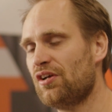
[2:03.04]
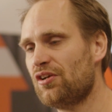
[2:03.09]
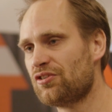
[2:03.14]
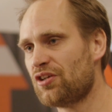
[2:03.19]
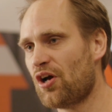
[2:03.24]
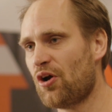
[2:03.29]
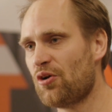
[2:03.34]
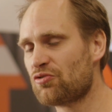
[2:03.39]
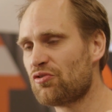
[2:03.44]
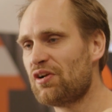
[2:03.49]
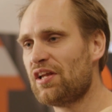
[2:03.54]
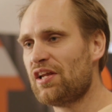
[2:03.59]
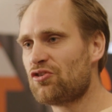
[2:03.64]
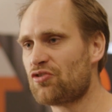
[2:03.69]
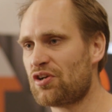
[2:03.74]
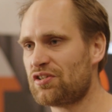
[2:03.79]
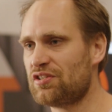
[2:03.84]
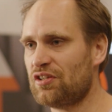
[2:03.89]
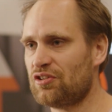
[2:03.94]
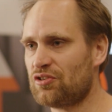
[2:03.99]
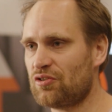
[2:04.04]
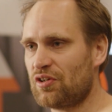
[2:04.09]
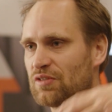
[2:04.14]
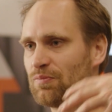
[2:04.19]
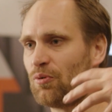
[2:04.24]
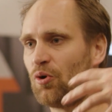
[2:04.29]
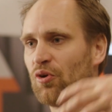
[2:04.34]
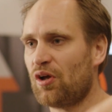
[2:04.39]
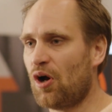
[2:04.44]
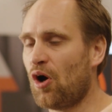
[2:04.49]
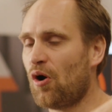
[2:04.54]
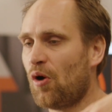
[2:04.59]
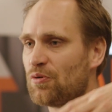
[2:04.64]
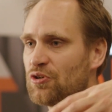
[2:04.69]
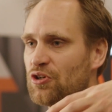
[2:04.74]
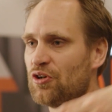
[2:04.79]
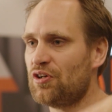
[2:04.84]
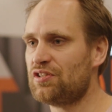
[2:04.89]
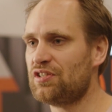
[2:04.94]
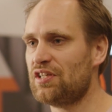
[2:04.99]
So it's really interesting to explore the
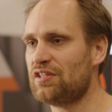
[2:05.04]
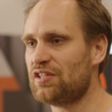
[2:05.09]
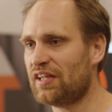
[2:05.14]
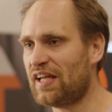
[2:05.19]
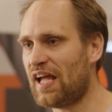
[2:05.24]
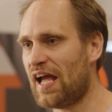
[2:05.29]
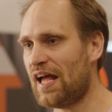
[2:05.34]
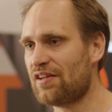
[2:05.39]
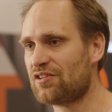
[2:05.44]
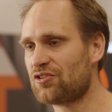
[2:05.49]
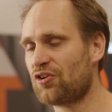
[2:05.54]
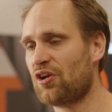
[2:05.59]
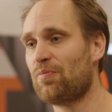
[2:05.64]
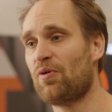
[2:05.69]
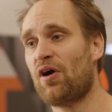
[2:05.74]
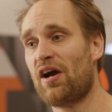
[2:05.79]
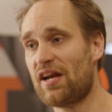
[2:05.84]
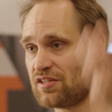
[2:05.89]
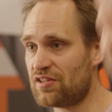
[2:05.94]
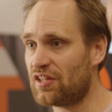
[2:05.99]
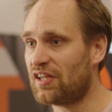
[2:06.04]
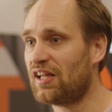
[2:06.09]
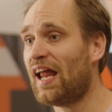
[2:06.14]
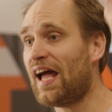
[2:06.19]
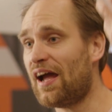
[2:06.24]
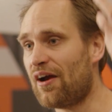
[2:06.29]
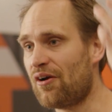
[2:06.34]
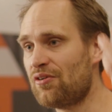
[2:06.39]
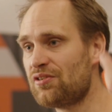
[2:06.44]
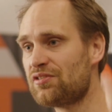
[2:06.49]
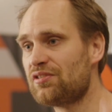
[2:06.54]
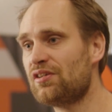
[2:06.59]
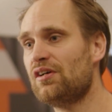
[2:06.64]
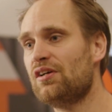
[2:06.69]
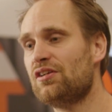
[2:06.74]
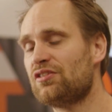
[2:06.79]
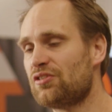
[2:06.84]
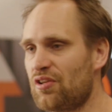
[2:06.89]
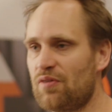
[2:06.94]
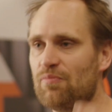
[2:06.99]
opportunity to get Sonic Pi into the cloud,
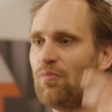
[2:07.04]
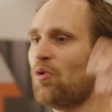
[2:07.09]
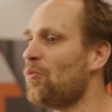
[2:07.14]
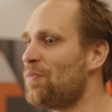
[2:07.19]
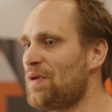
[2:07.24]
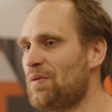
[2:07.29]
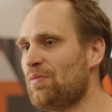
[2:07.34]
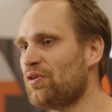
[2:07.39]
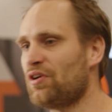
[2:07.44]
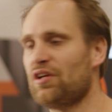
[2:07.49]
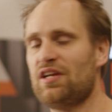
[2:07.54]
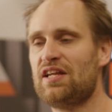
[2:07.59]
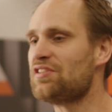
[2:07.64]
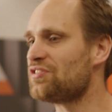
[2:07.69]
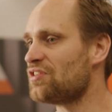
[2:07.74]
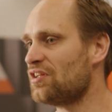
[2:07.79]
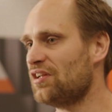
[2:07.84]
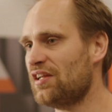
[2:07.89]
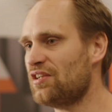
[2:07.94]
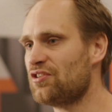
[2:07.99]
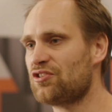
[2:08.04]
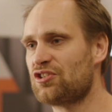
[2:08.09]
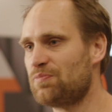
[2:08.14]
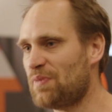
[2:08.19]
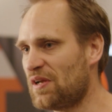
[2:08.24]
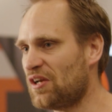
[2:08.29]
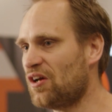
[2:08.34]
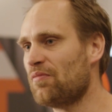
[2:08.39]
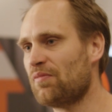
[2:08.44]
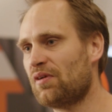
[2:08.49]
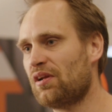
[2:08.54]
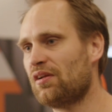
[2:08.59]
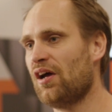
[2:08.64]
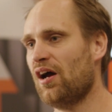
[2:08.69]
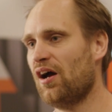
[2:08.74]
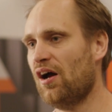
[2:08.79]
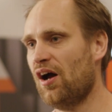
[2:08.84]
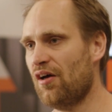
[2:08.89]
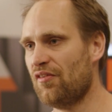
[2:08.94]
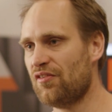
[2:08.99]
so that more people can instantly just spin up
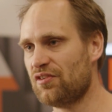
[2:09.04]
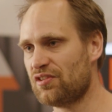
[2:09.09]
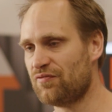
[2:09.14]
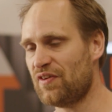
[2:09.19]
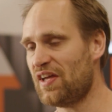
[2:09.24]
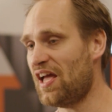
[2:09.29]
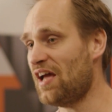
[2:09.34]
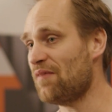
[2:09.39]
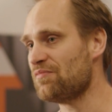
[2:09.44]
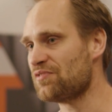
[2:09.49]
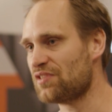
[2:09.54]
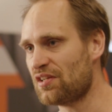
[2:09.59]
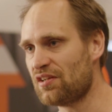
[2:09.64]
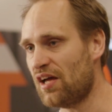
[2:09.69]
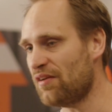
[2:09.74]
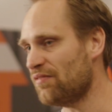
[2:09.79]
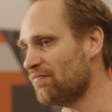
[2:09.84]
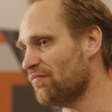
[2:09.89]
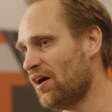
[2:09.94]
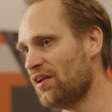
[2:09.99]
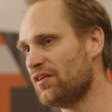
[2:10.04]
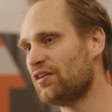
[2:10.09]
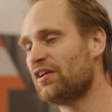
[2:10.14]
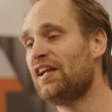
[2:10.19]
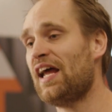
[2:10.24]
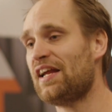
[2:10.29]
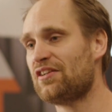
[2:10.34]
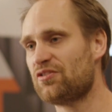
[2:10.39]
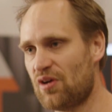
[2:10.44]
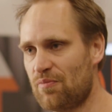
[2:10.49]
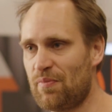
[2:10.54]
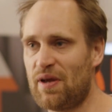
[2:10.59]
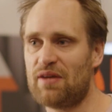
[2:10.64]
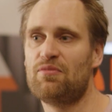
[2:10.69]
these VMs and connect to it and make